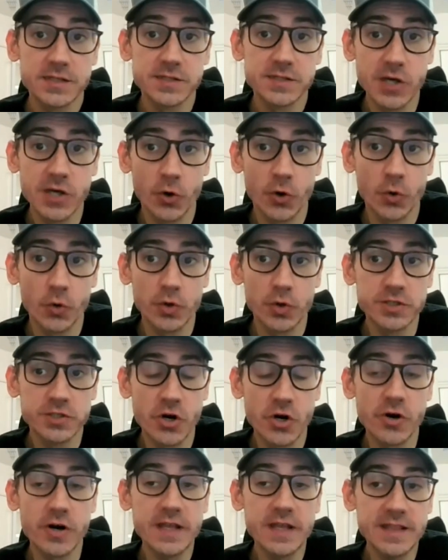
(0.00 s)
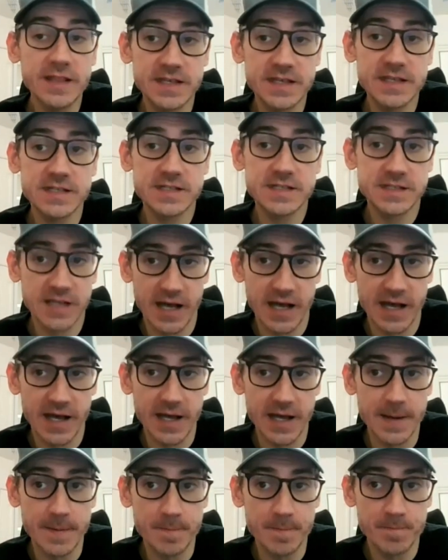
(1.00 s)
So during this
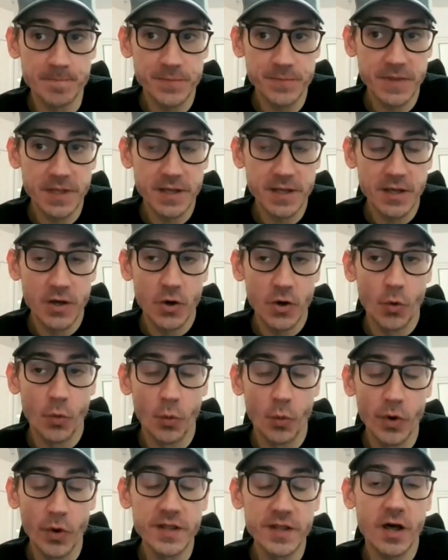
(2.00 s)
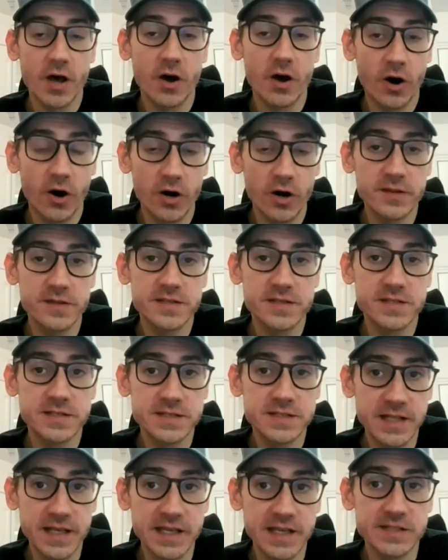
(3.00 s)
time, one of the
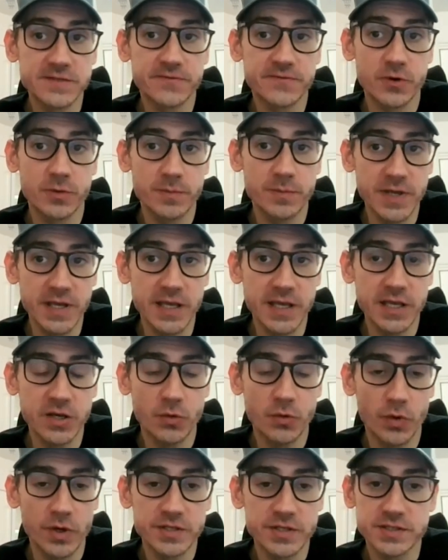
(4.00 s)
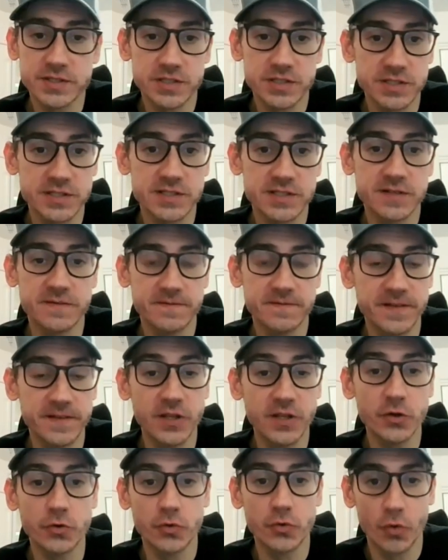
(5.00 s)
hardest things for me was just to
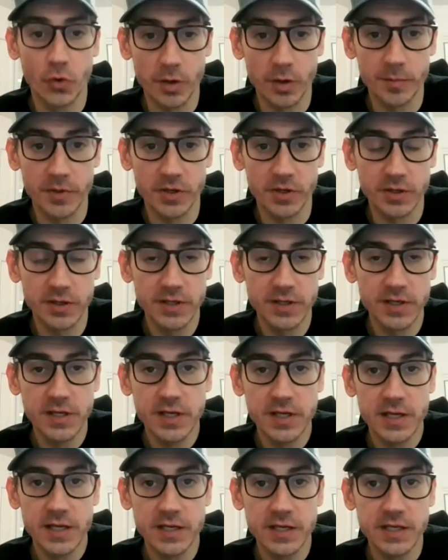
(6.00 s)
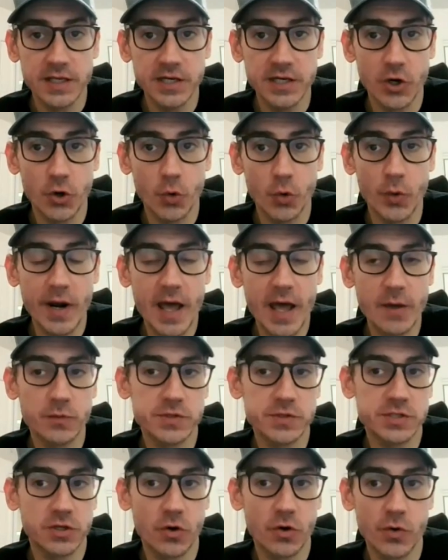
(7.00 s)
feel normal. You know, when I
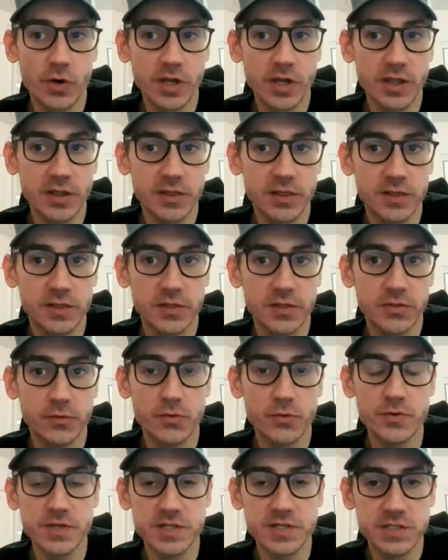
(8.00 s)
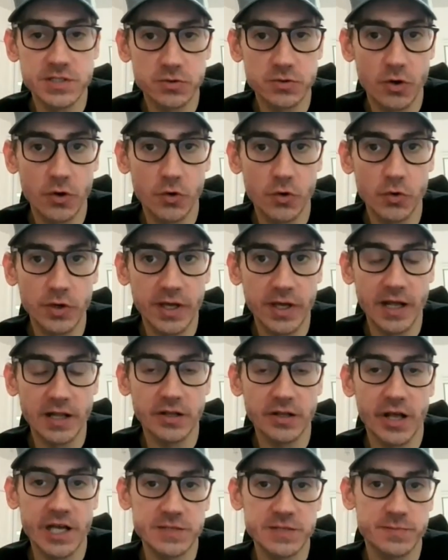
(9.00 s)
was going through the stroke and
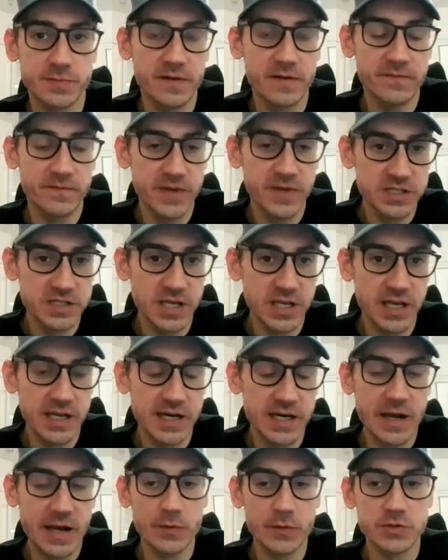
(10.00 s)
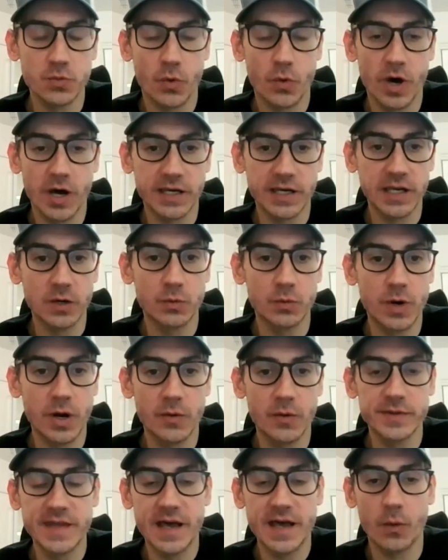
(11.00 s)
I lost my vision and I was walking
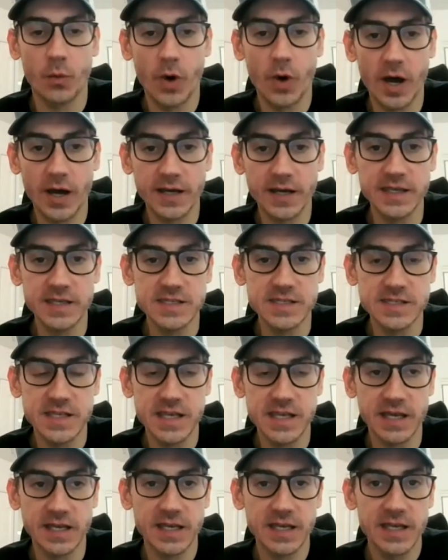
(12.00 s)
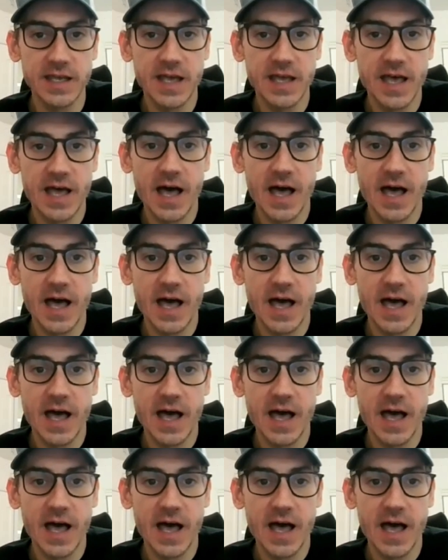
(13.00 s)
around with that walking stick,